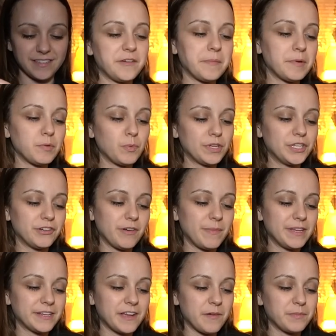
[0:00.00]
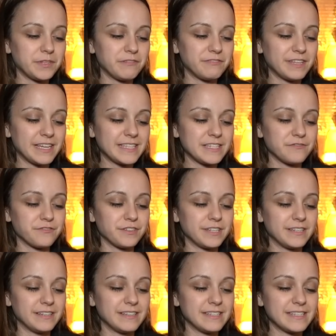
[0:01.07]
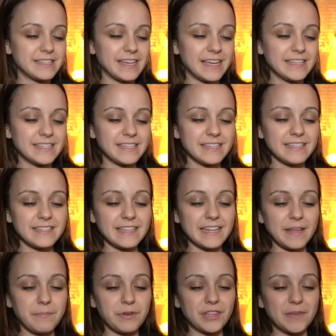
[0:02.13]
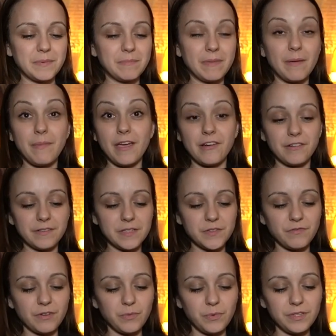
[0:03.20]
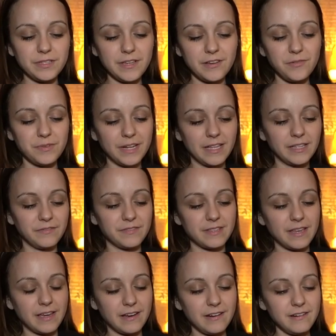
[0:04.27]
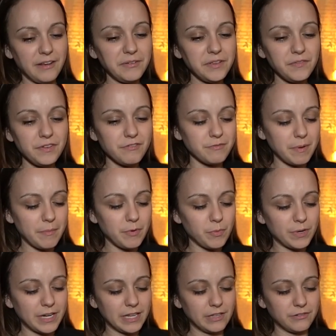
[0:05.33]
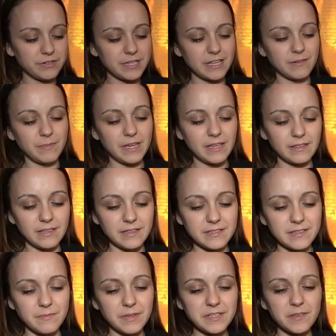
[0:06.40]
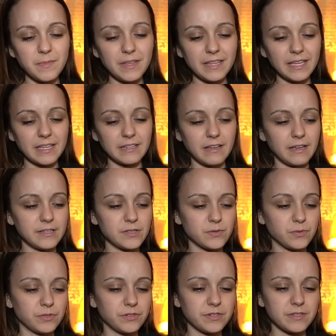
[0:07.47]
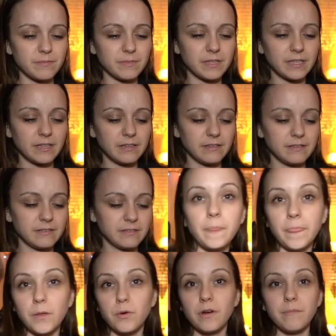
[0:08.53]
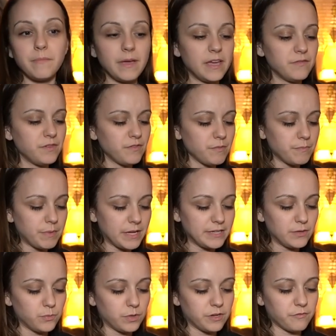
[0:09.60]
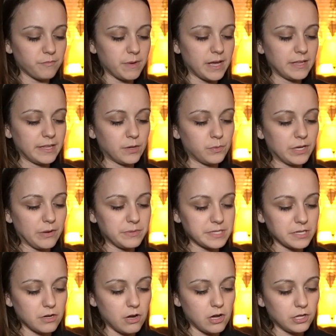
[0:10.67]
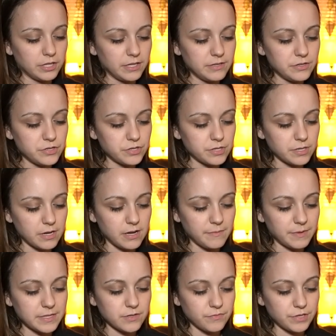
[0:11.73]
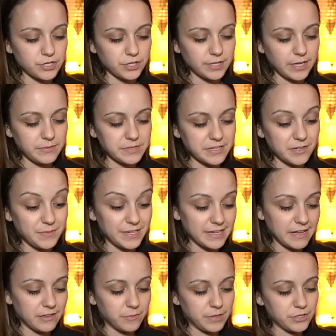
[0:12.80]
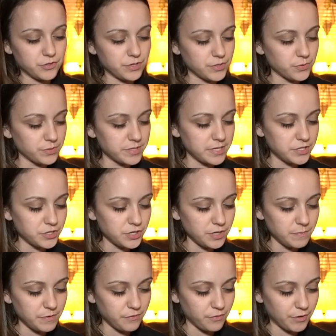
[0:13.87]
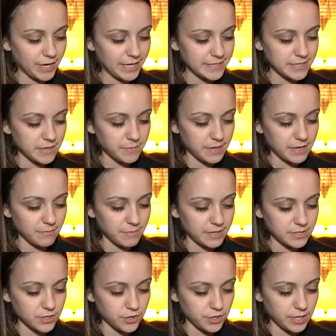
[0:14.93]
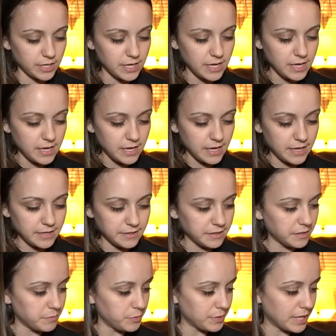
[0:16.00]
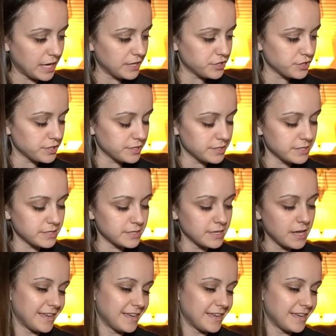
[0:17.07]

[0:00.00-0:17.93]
I remember one year I made a couple of like different sizes and I put them in my parents' front window when I lived there. I don't even remember when I learned how to make these. It must have been like in high school or something. Or it may have even been in one of my, like when I was in college, because originally I was gonna be an elementary school teacher before I ended up getting my degree in communications.